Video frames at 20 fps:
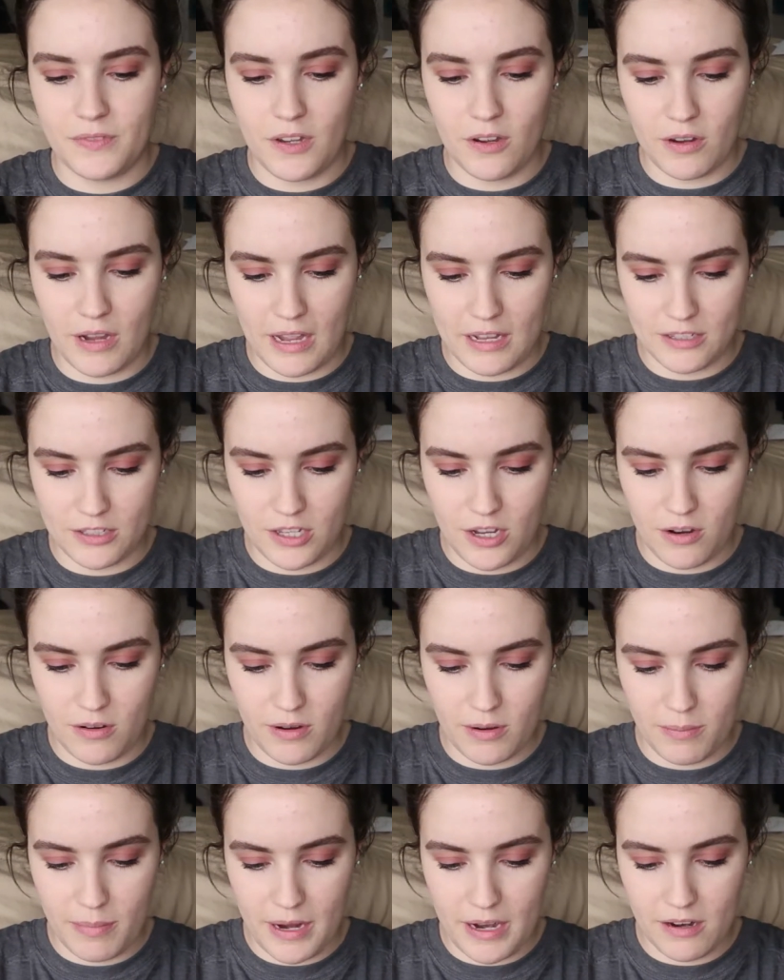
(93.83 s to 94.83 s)
Okay, so
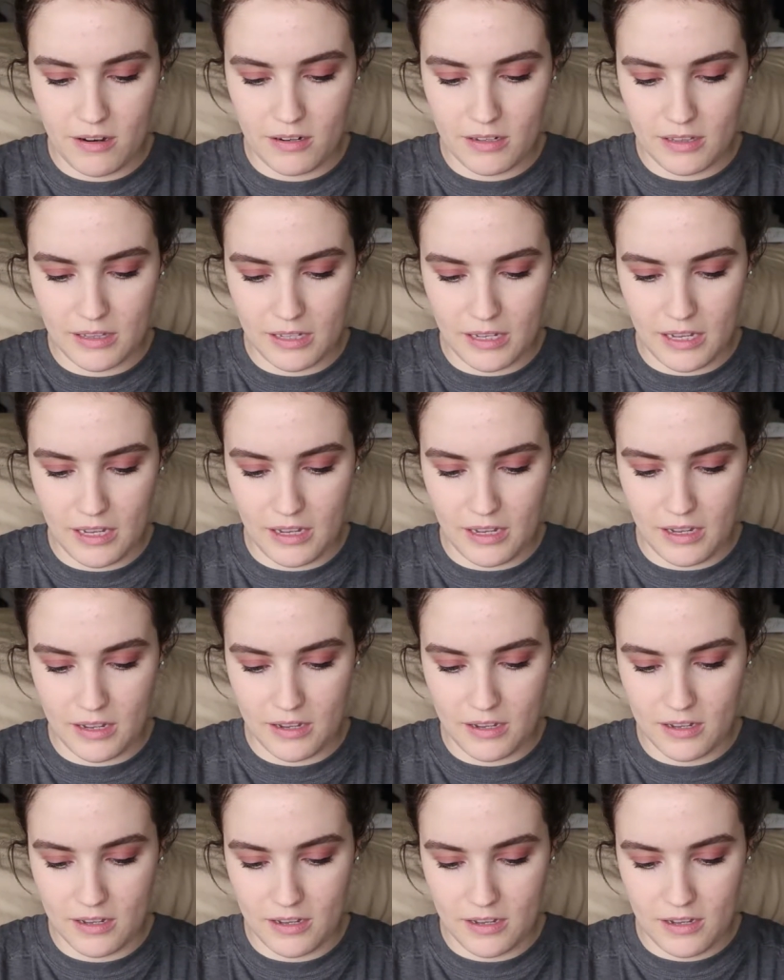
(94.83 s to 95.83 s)
apparently
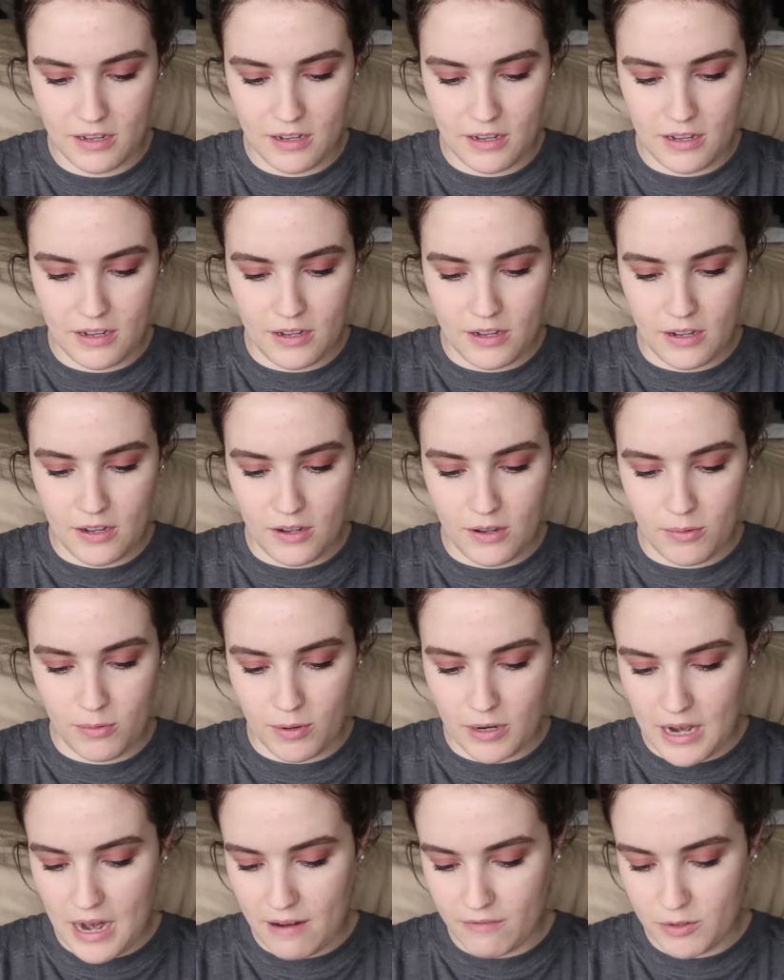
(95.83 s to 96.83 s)

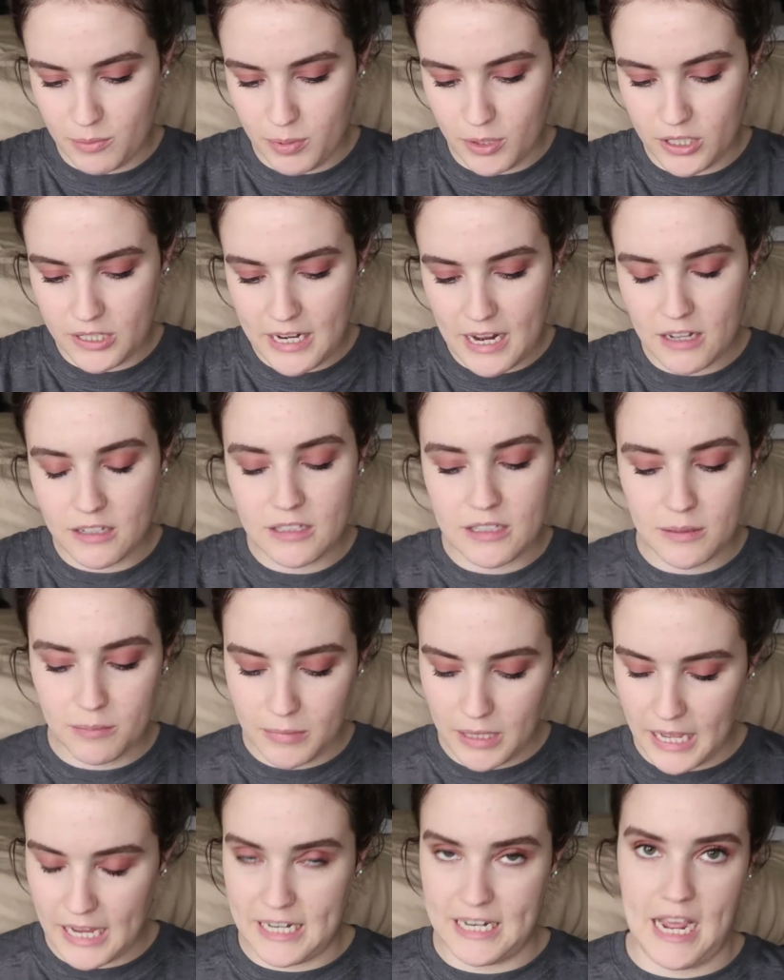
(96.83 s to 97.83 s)
we're gonna have to put down
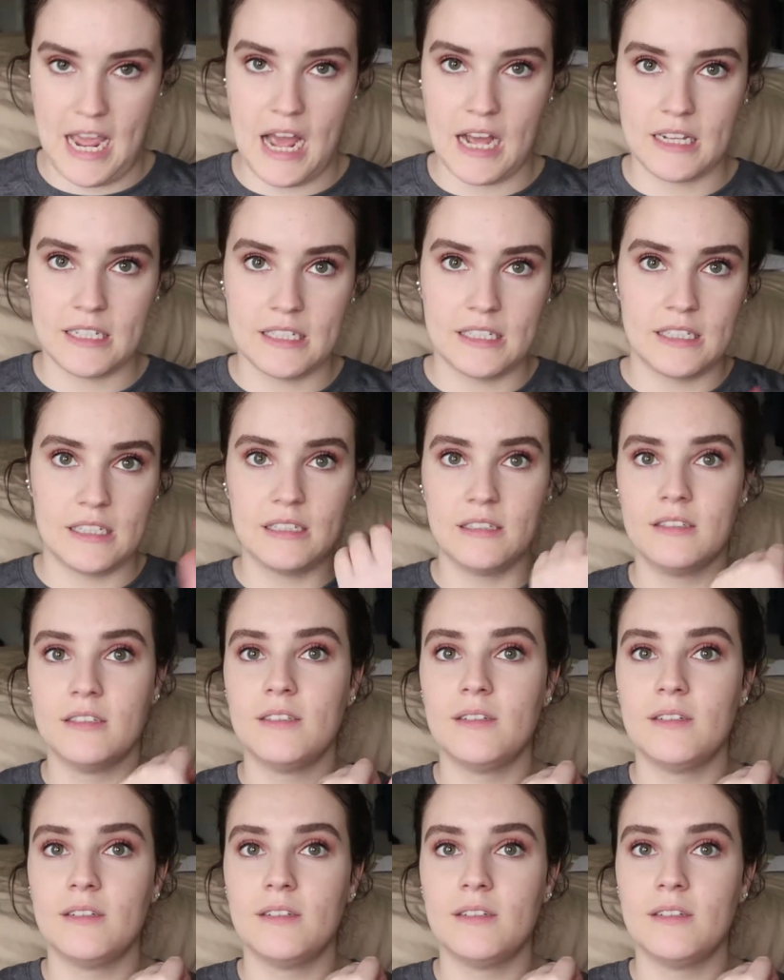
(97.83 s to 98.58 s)
some latex.